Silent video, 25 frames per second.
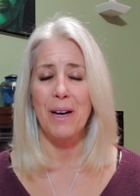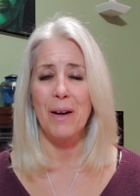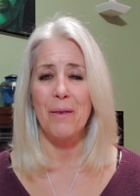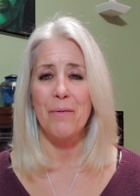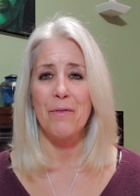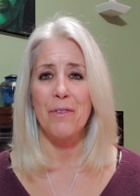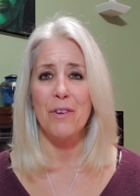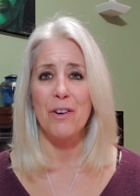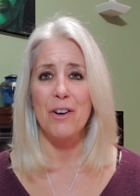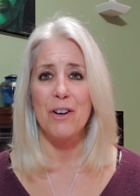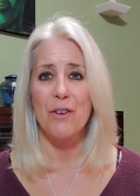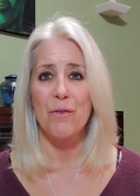I'm
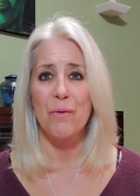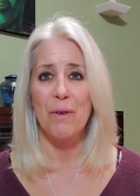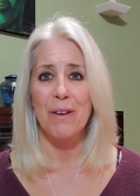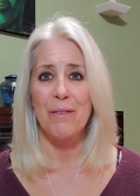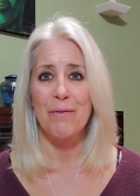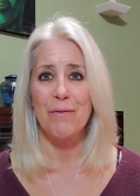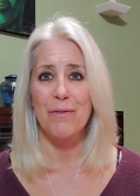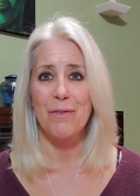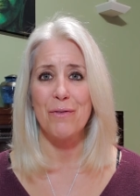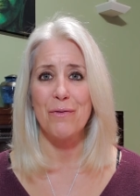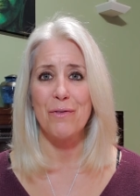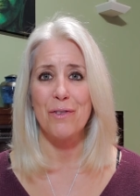very
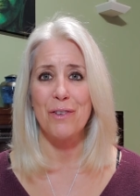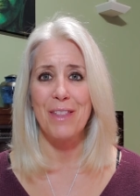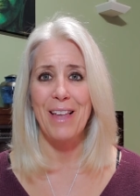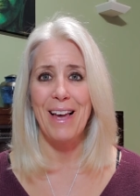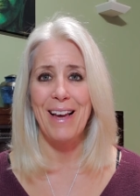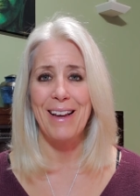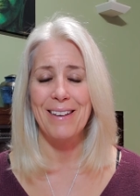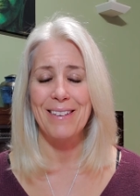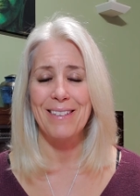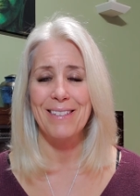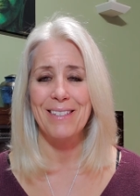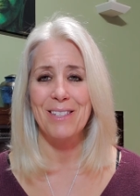grateful for
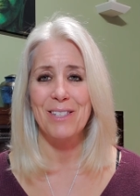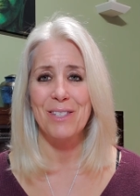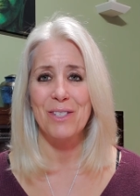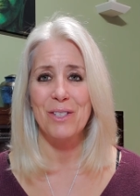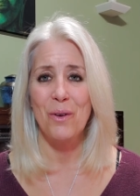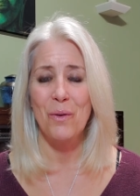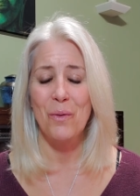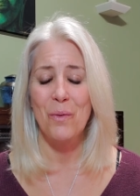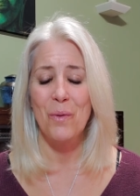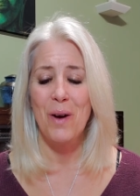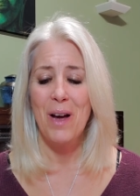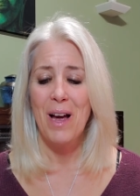that.
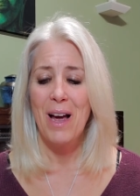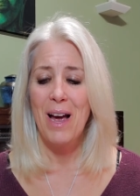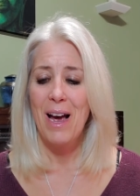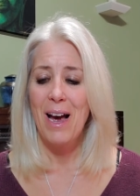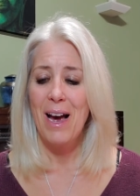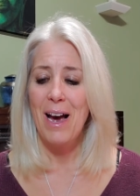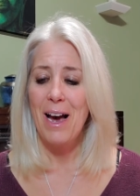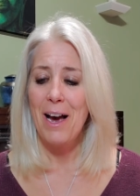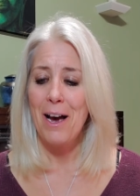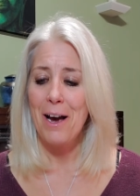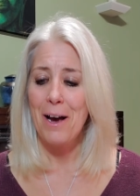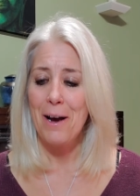So,
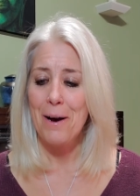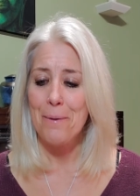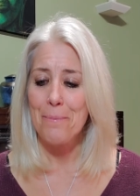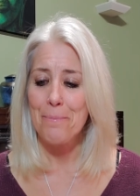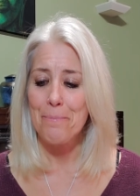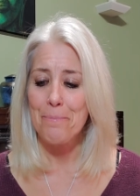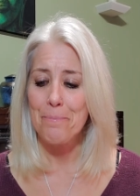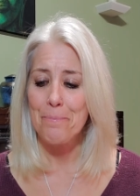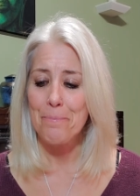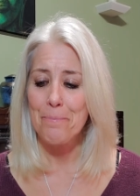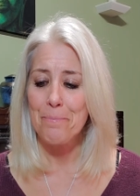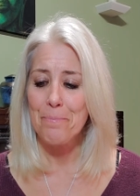
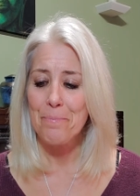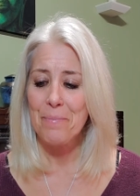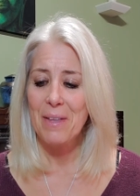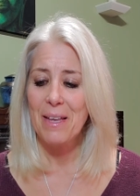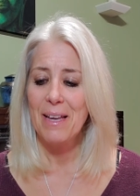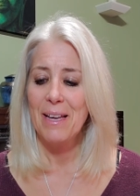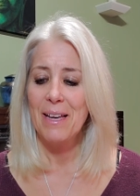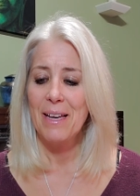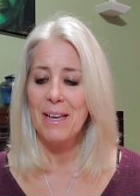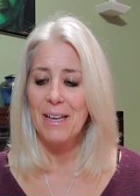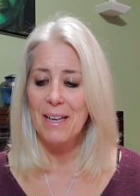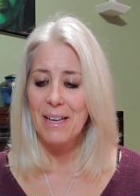um,
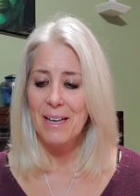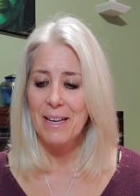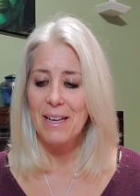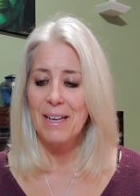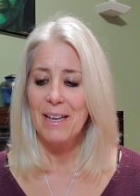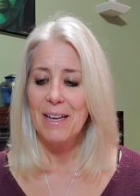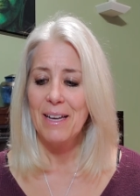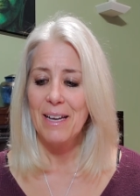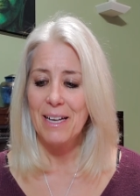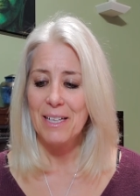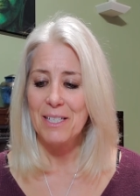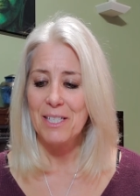
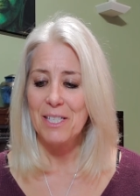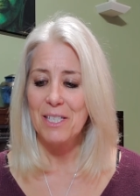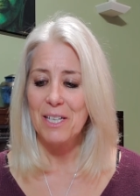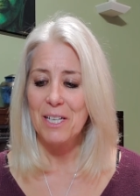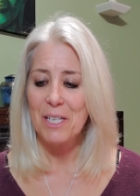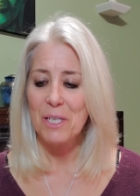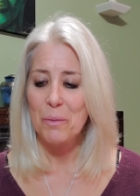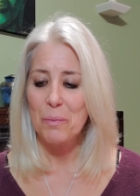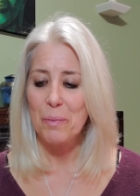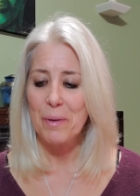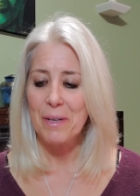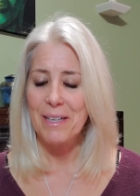it's
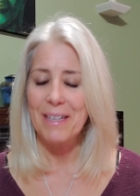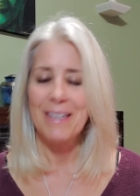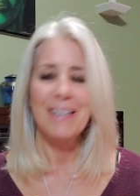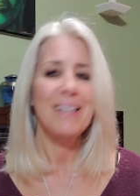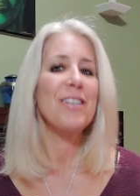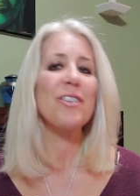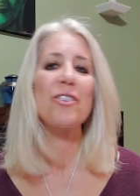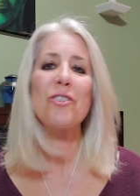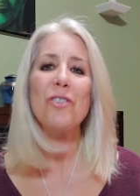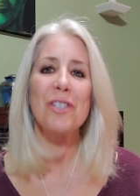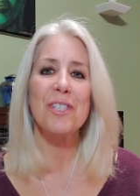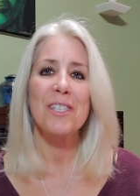it's been an
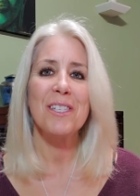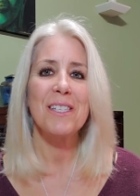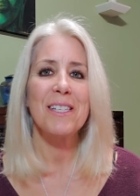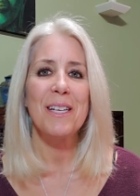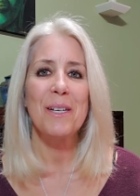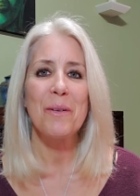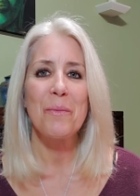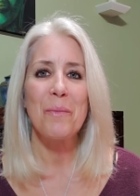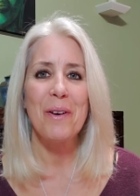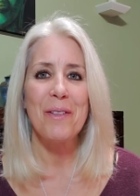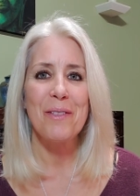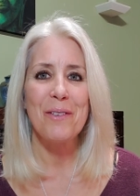
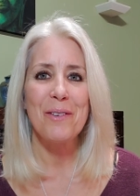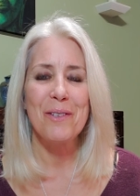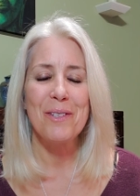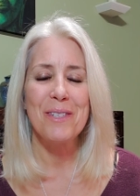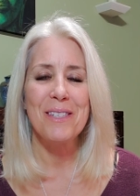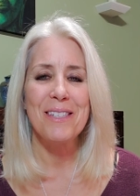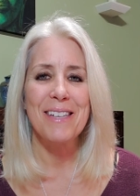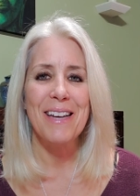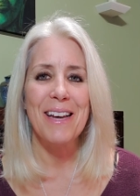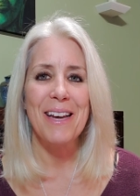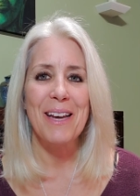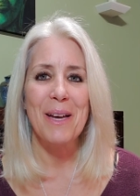interesting
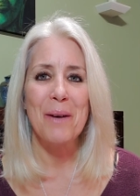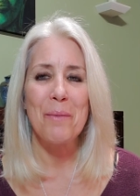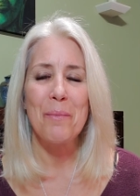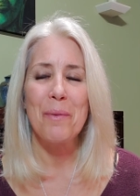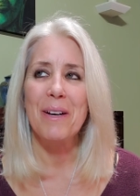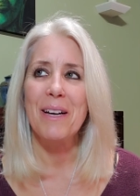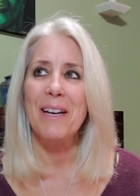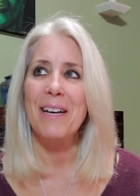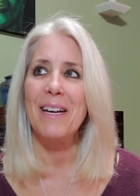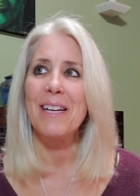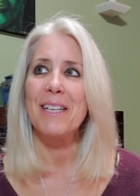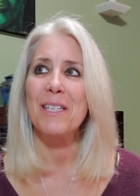Mother's Day,
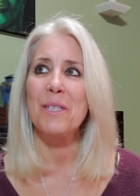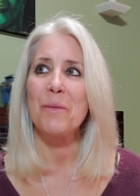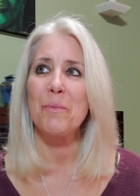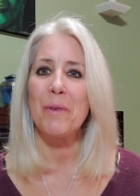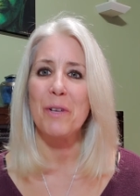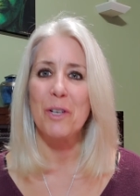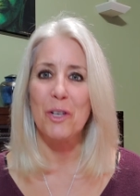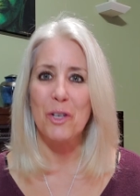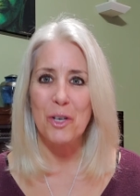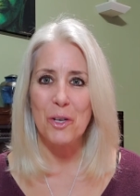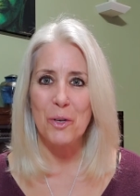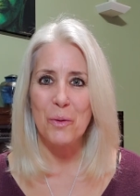but it has
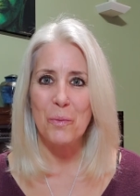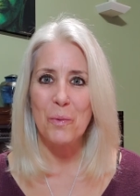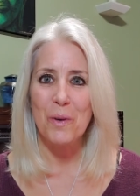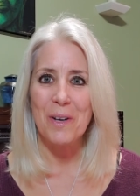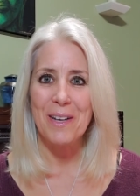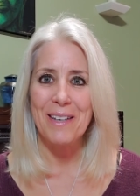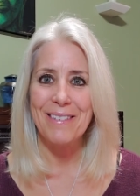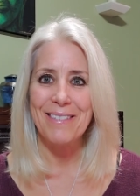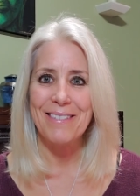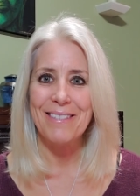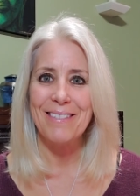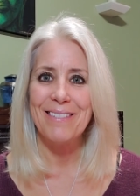been a good
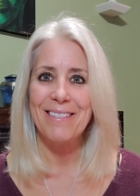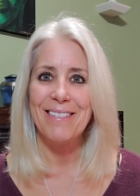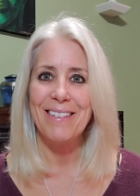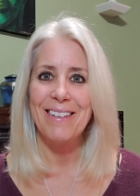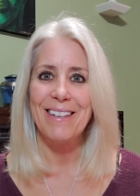one.